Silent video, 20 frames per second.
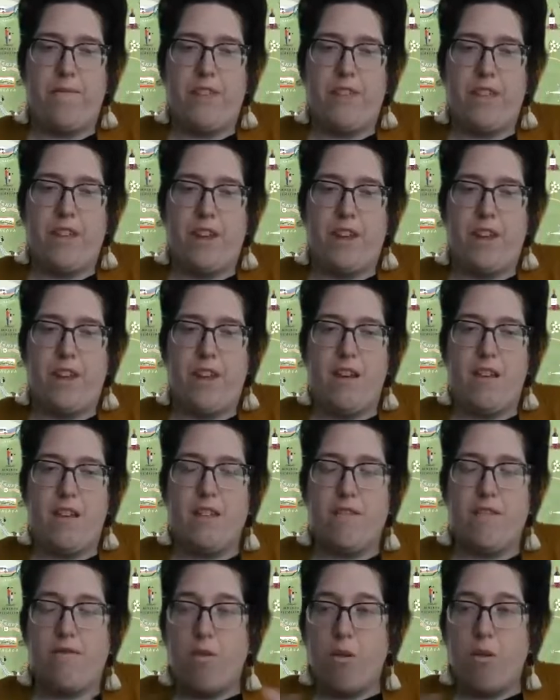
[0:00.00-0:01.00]
the
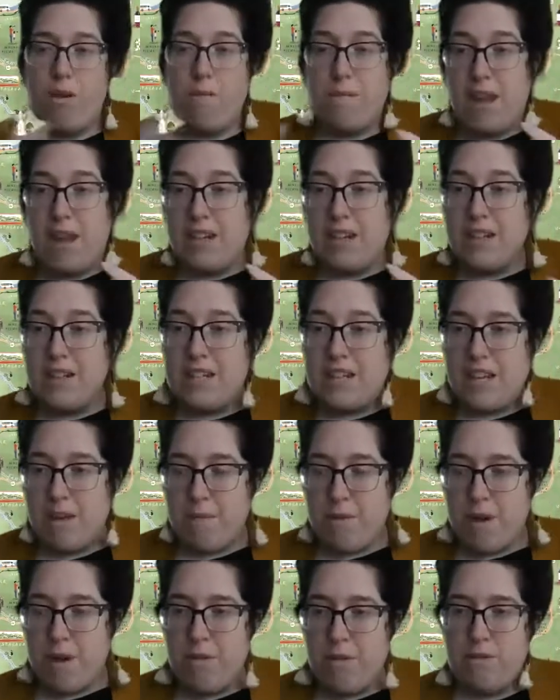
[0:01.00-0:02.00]
4 main
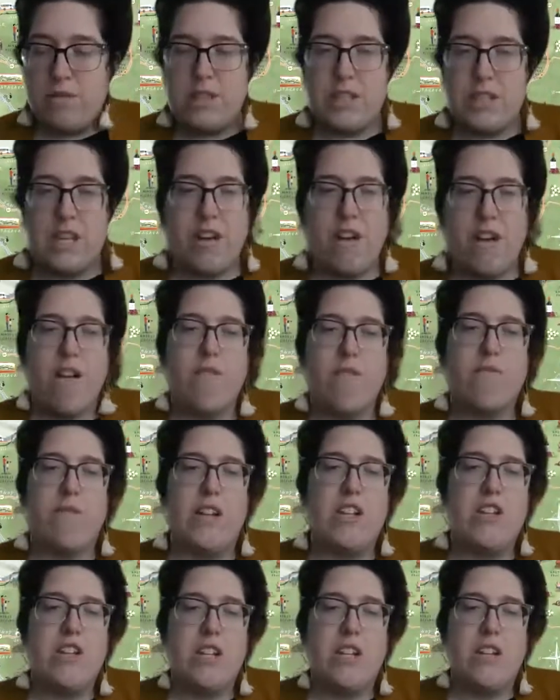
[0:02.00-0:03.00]
DMOs in our
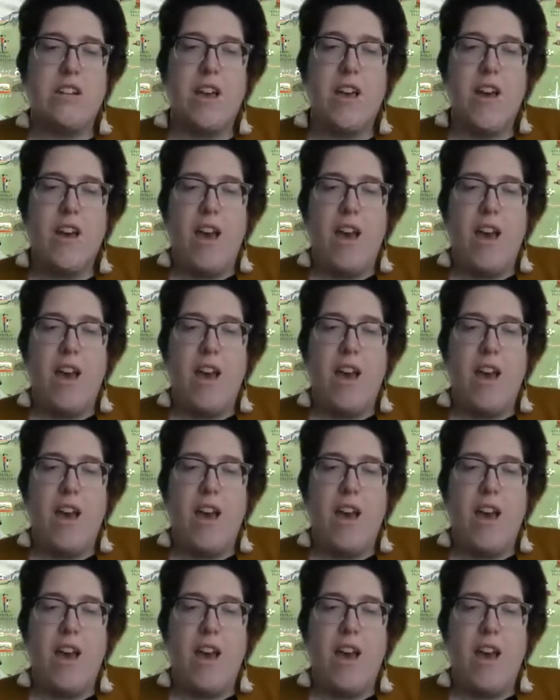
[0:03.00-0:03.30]
region